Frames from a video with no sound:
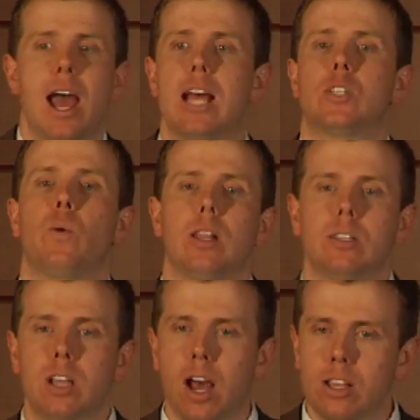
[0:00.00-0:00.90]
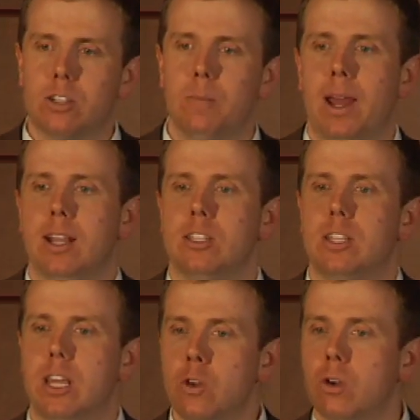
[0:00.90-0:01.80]
as well as custom edits
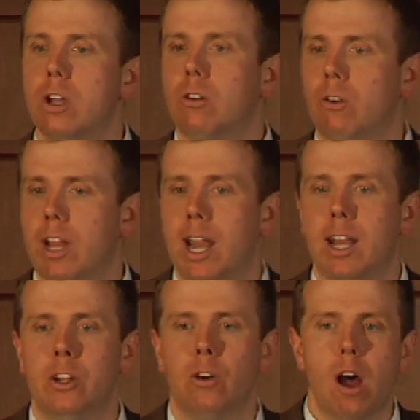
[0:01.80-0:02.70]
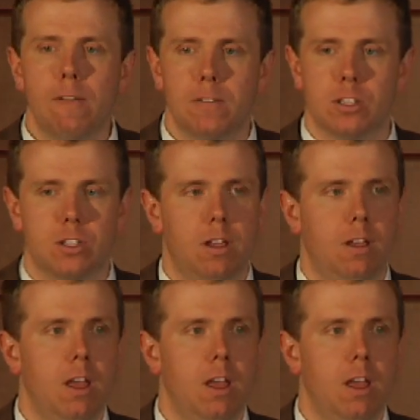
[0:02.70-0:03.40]
that you can create in your office.